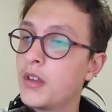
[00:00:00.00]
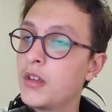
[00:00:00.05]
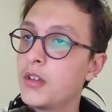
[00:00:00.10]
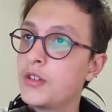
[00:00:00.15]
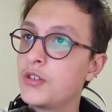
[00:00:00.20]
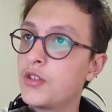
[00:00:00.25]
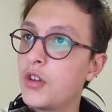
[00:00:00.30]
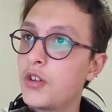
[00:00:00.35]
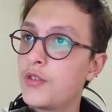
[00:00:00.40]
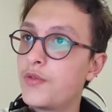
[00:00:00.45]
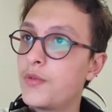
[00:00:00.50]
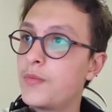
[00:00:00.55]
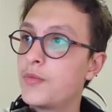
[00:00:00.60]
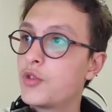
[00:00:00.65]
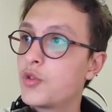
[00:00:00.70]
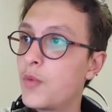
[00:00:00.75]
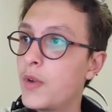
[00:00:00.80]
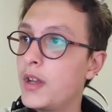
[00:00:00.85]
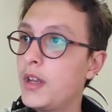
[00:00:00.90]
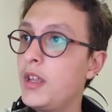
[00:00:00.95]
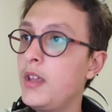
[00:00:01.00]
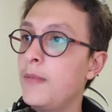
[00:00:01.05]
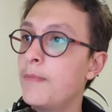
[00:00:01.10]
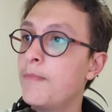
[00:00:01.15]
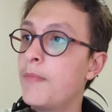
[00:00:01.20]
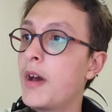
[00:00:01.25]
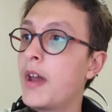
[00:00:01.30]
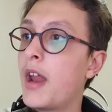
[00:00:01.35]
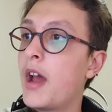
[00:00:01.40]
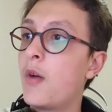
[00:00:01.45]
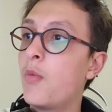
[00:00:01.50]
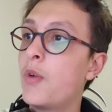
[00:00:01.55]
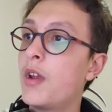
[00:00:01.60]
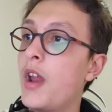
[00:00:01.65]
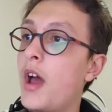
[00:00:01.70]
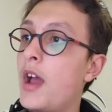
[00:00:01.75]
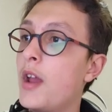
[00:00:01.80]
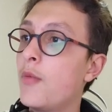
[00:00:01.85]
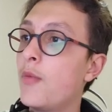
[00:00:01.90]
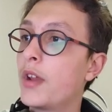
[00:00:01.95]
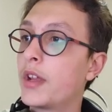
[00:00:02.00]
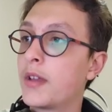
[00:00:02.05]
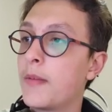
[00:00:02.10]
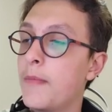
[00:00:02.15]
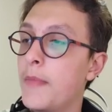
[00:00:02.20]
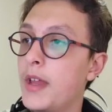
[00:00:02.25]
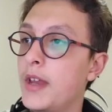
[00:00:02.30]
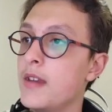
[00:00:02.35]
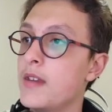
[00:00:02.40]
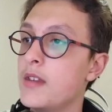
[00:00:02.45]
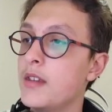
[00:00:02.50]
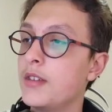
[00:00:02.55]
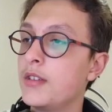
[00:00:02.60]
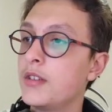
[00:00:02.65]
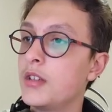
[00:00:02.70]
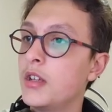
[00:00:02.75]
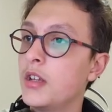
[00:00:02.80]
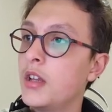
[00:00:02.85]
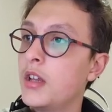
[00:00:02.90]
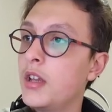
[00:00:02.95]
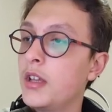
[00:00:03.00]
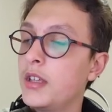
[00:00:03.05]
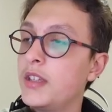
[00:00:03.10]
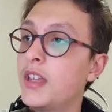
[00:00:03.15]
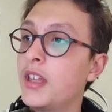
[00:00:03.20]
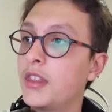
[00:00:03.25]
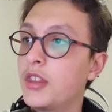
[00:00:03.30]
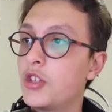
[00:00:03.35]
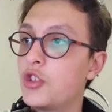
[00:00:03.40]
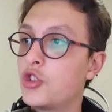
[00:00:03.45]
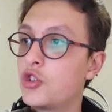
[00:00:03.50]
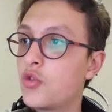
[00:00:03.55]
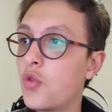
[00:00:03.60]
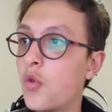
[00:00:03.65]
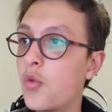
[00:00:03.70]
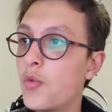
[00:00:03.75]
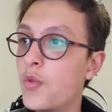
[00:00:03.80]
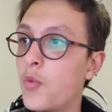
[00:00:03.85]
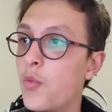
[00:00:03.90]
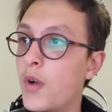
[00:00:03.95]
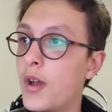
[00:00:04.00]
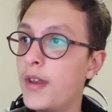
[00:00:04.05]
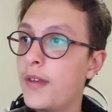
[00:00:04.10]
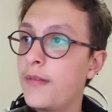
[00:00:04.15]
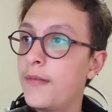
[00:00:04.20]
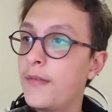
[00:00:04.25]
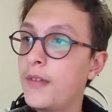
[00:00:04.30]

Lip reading: starts from 20, but what I recommend is get the story one.